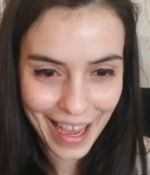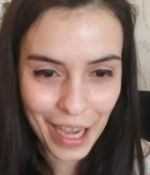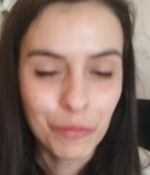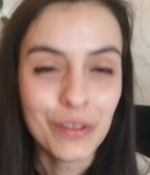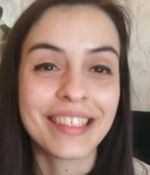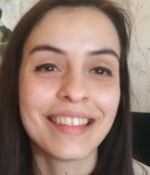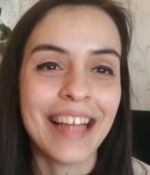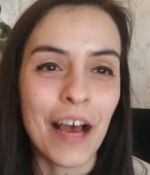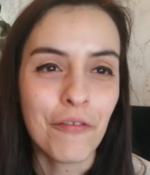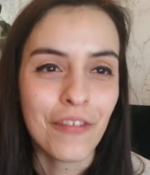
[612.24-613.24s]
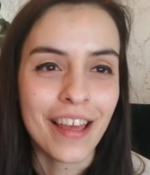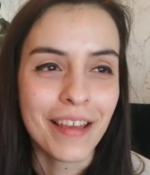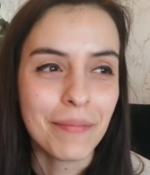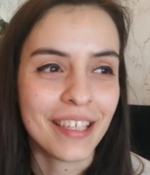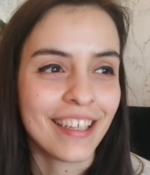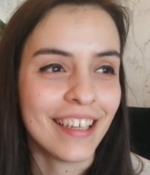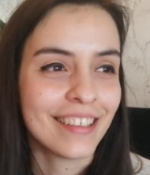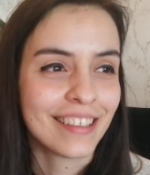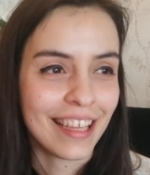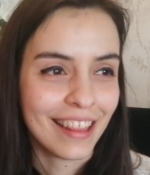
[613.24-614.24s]
I was laughing
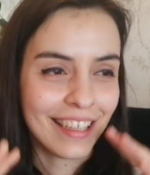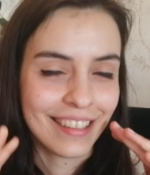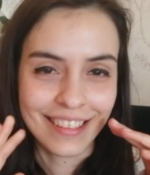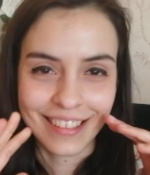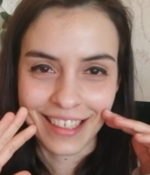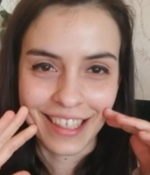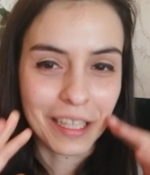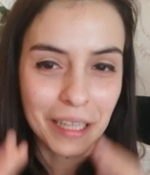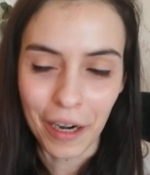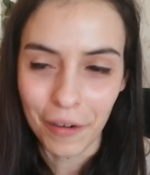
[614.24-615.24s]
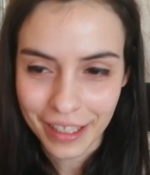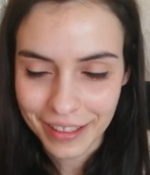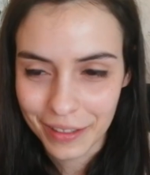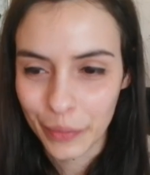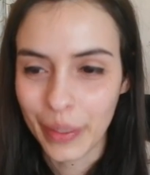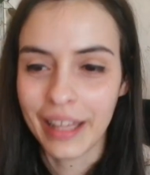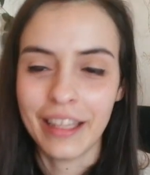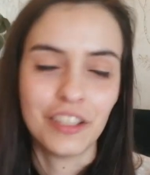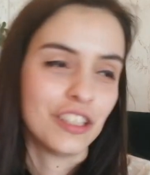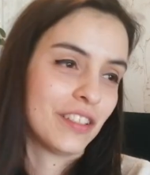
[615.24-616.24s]
because I think it's hilarious the way
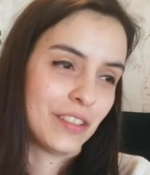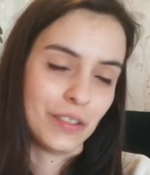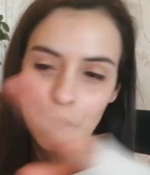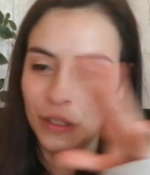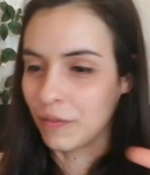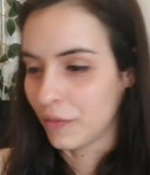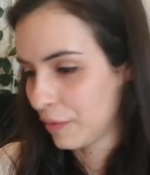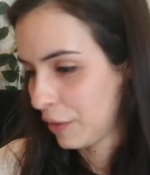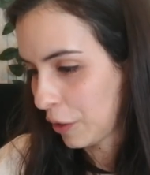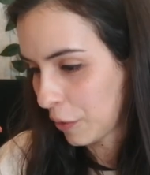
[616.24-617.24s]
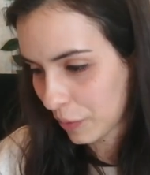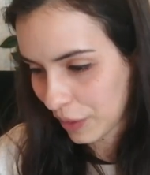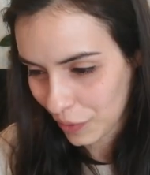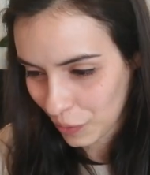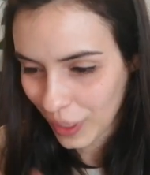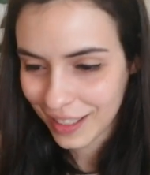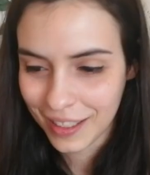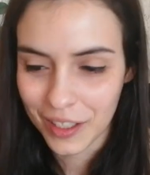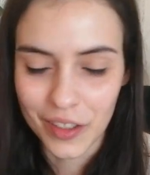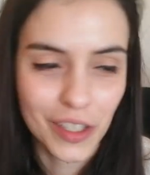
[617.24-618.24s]
they just sort of, the
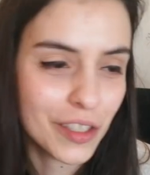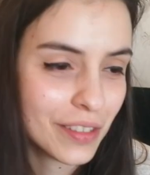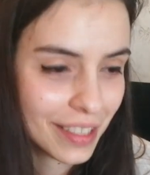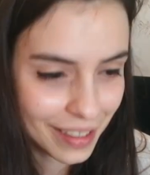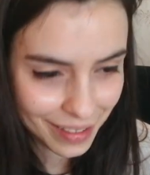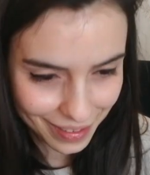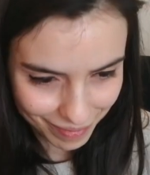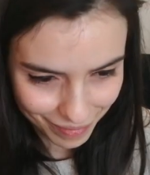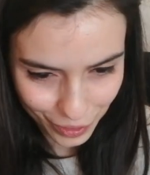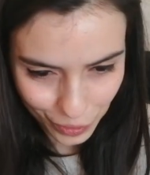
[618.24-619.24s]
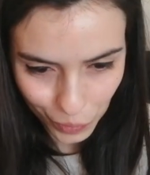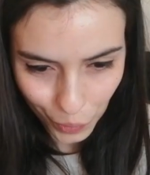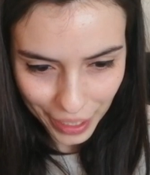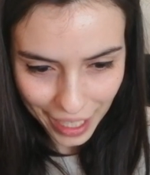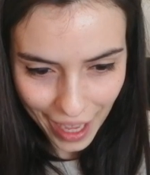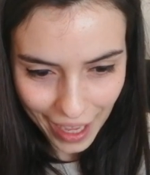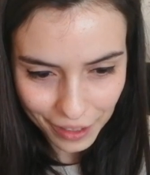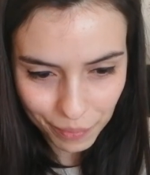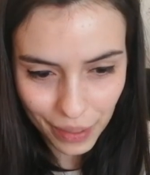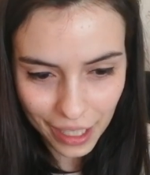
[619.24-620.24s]
twists and turns this story
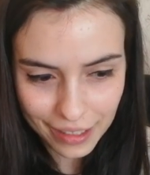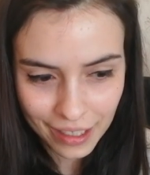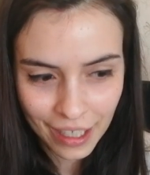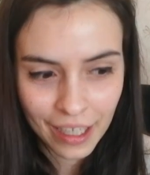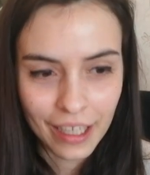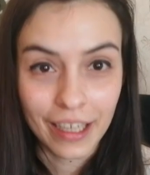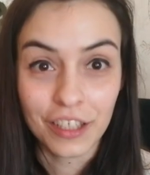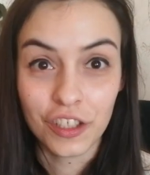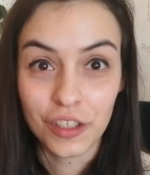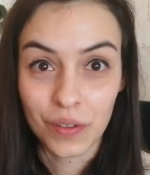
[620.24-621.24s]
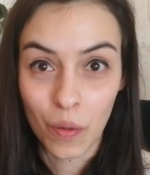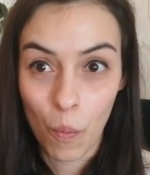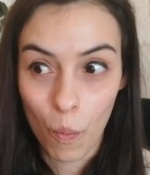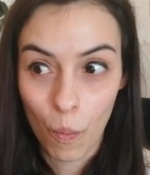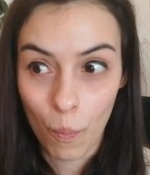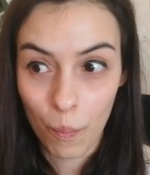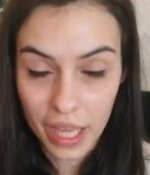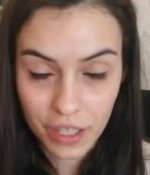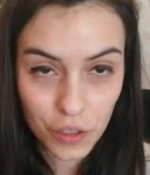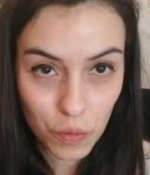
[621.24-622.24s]
had, but it just
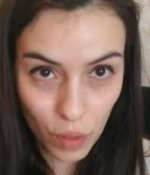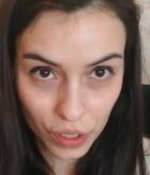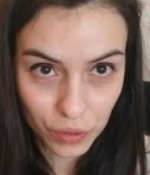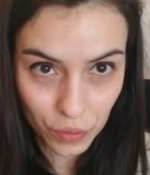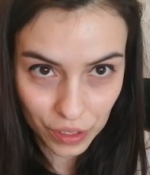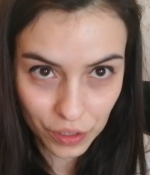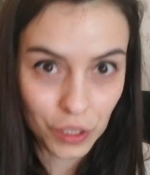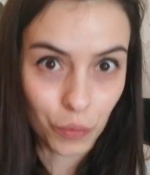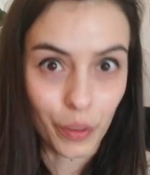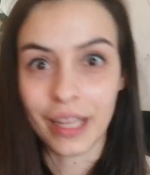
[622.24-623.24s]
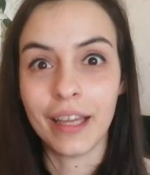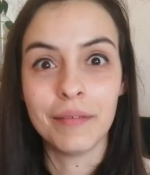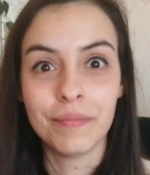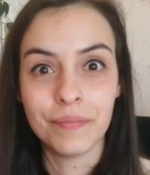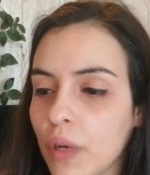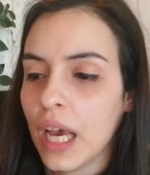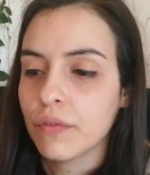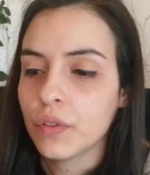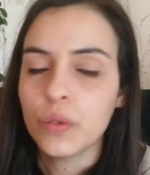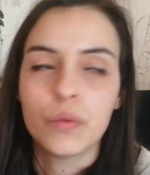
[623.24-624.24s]
makes you want to continue reading. You
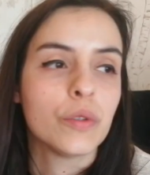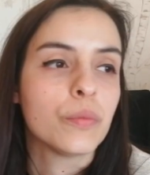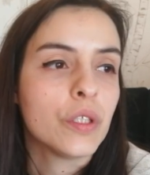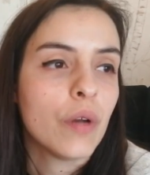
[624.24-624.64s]
have two groups.